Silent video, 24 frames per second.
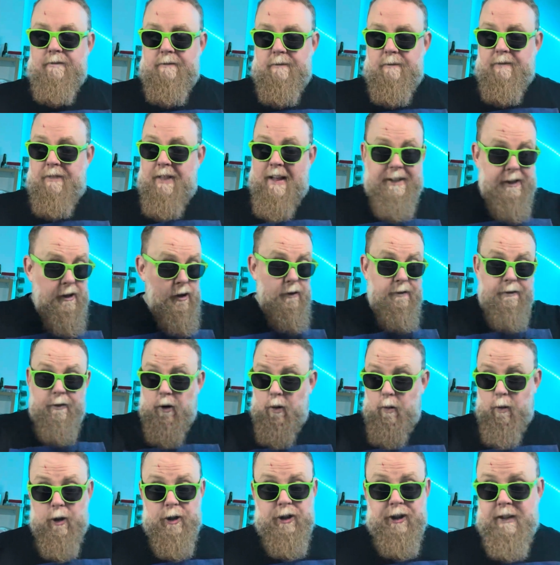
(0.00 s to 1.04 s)
thank you
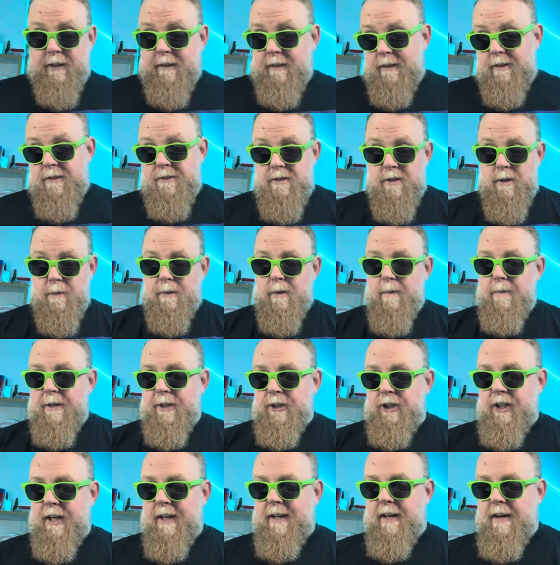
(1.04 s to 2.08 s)
for watching, super
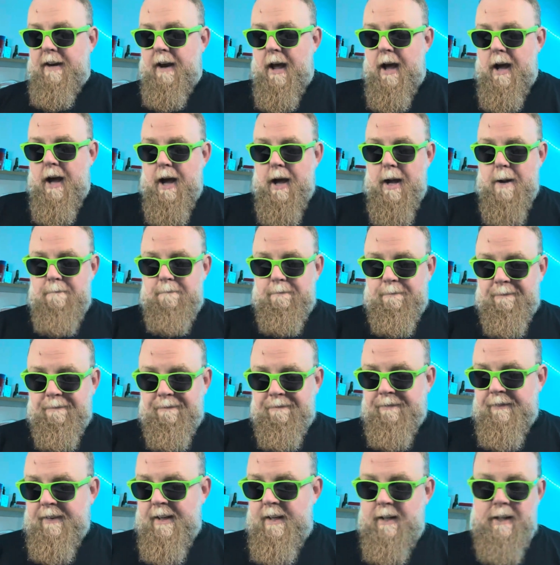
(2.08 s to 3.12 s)
appreciated.
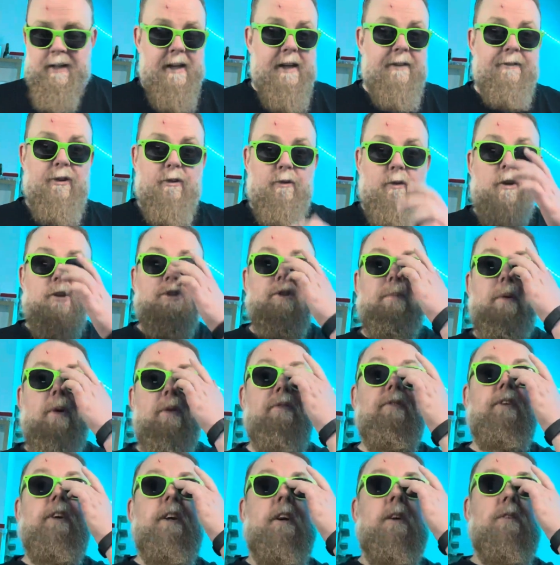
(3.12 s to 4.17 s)
If you've watched
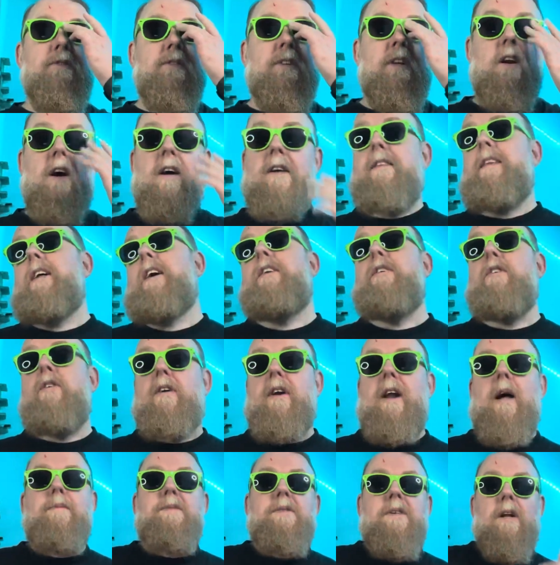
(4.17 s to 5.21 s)
both videos tonight, then you're
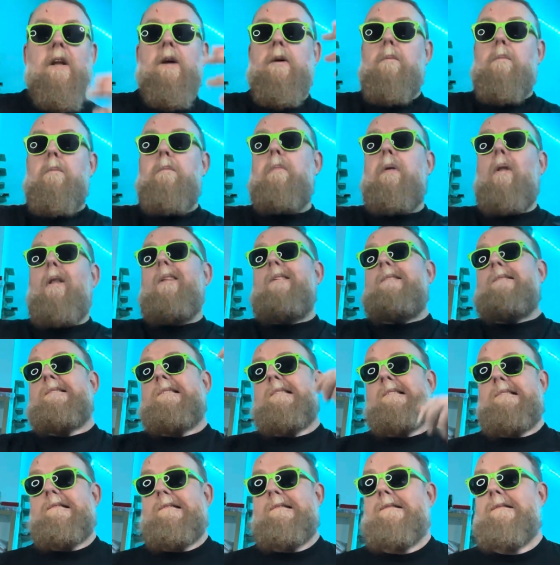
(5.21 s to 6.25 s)
an absolute
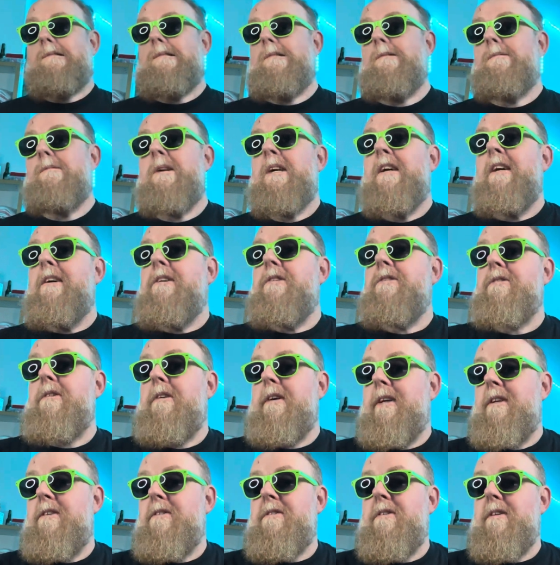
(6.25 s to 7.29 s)
bloody hero.
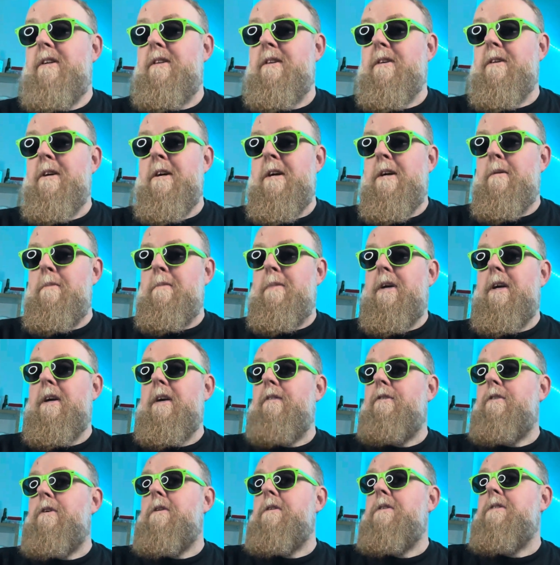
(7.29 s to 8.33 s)
Sorry, I just need to be here
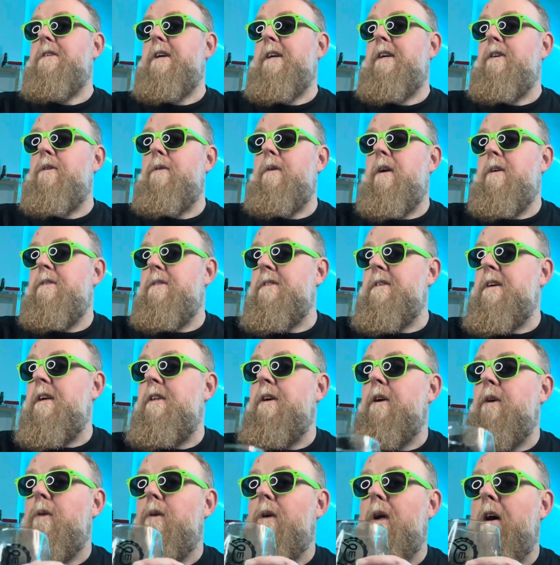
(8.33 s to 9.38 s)
for another second while I just get
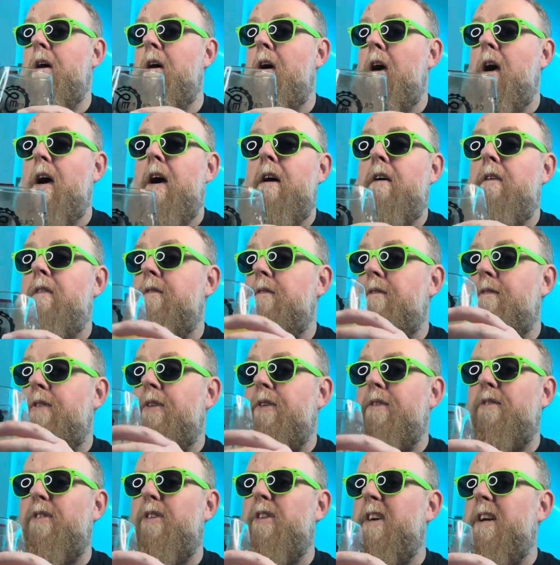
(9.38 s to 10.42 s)
the older for
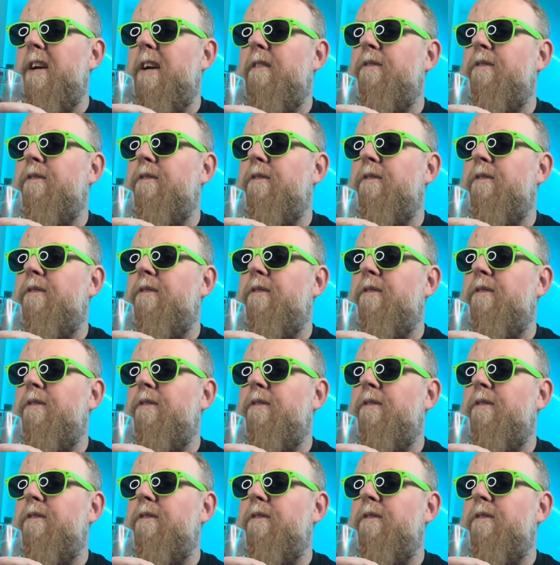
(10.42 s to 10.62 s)
the